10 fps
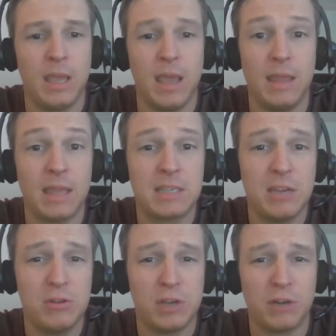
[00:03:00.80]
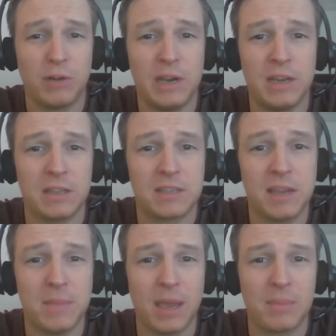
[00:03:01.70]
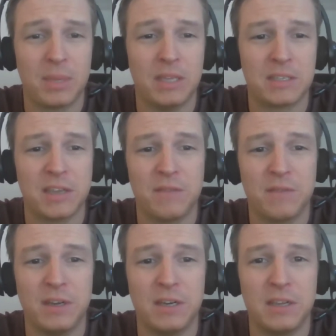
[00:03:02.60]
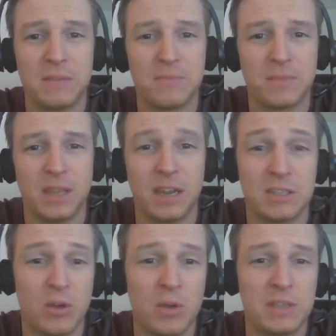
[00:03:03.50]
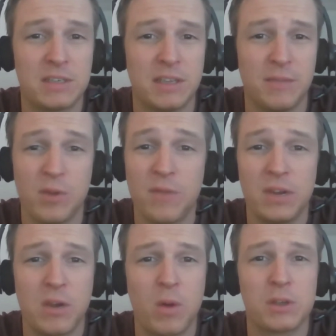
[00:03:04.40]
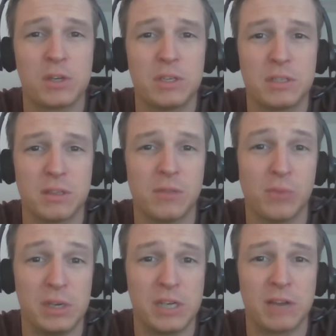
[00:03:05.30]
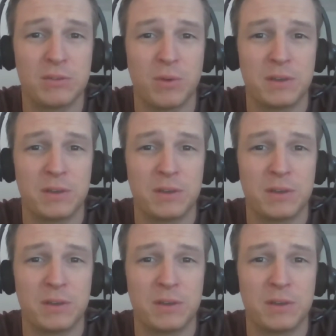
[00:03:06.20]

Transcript: And that's how you generate a sitemap in Sitefinity. And as always, if you have any questions, then reach out to our